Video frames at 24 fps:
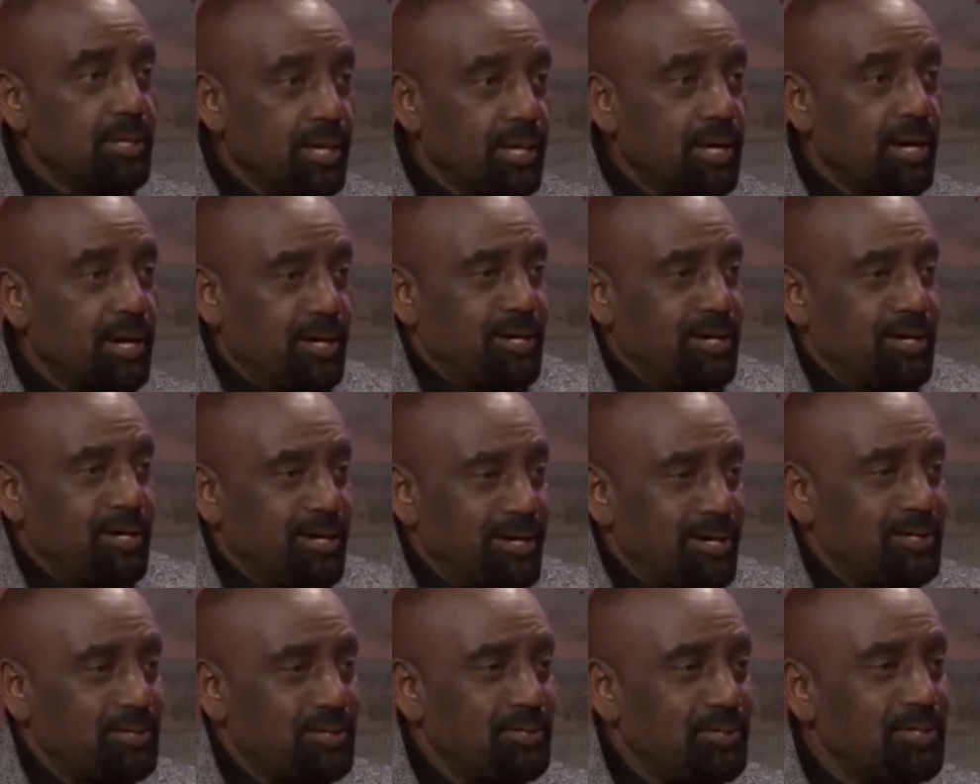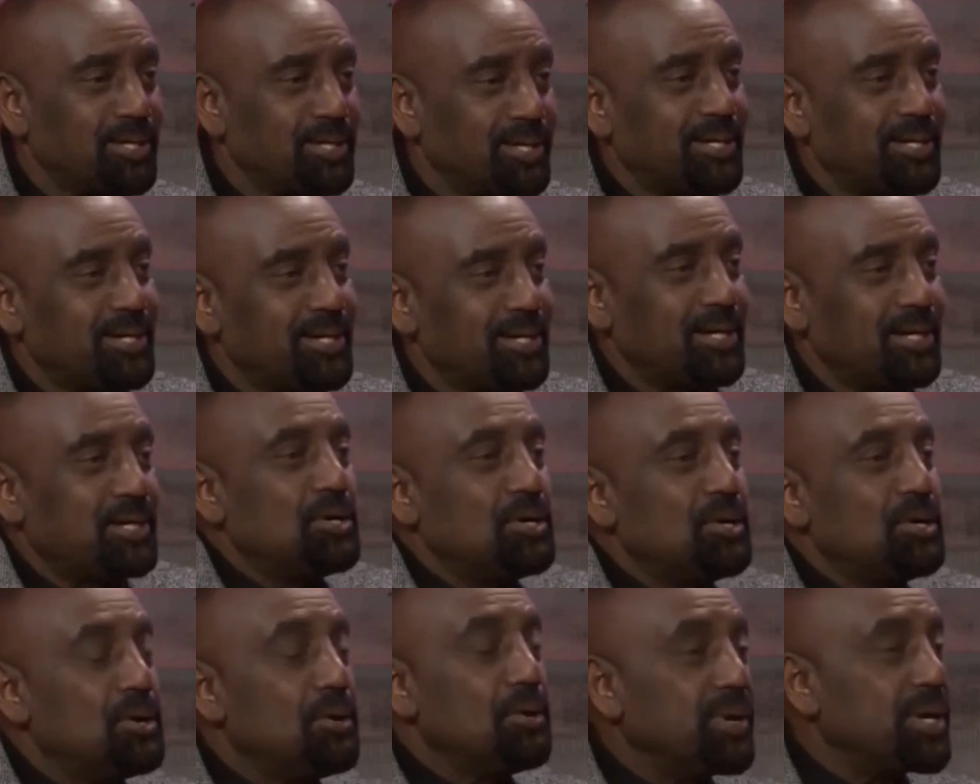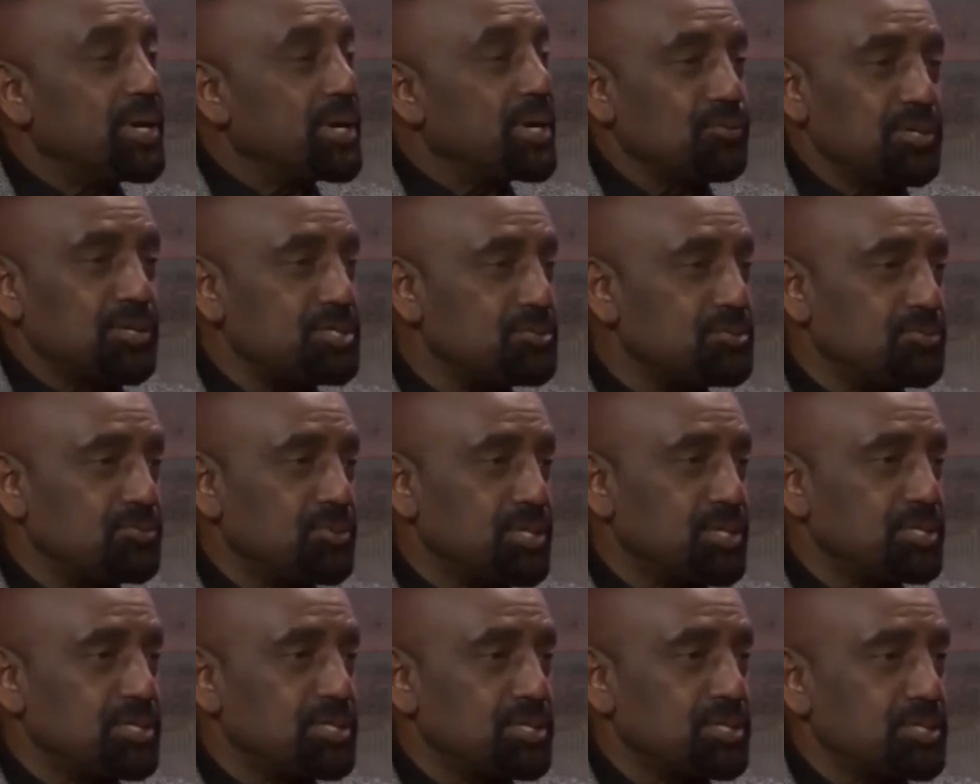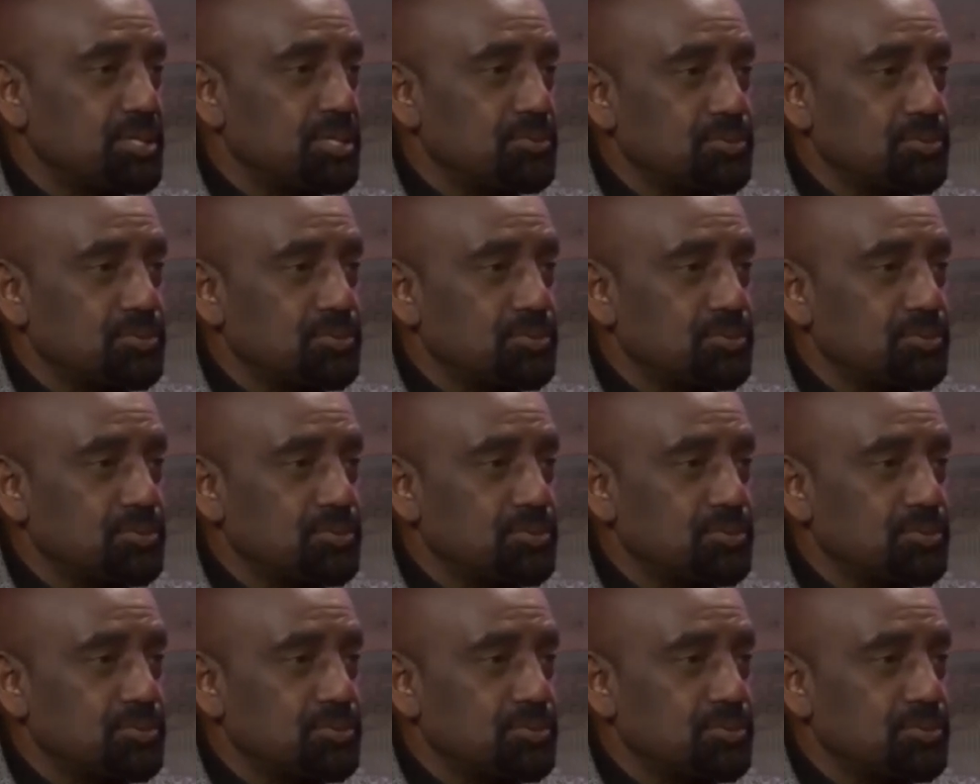Yeah. But it wasn't racist.